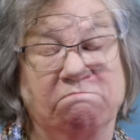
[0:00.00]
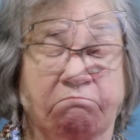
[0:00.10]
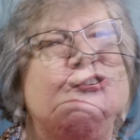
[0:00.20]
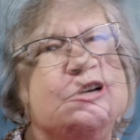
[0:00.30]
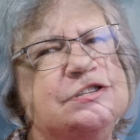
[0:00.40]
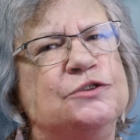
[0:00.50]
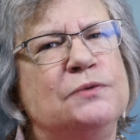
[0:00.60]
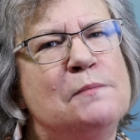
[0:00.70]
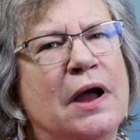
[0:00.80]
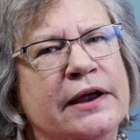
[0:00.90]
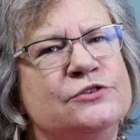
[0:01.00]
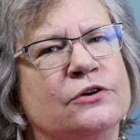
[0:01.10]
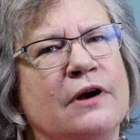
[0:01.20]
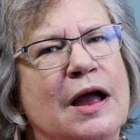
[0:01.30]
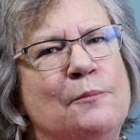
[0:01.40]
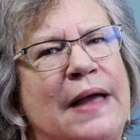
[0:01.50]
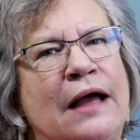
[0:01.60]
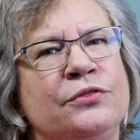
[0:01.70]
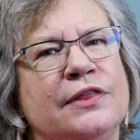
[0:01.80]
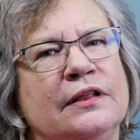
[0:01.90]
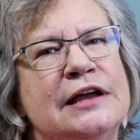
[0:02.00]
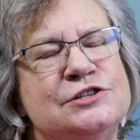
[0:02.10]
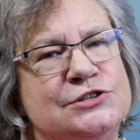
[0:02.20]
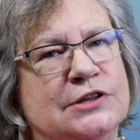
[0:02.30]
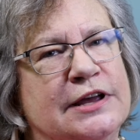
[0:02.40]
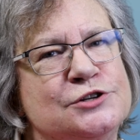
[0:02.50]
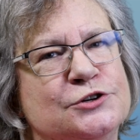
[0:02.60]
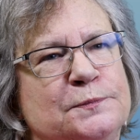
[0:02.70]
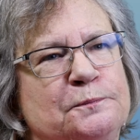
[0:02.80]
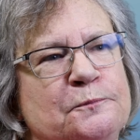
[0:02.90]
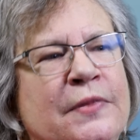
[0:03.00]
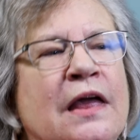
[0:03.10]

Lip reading: So just a reminder about the legislation.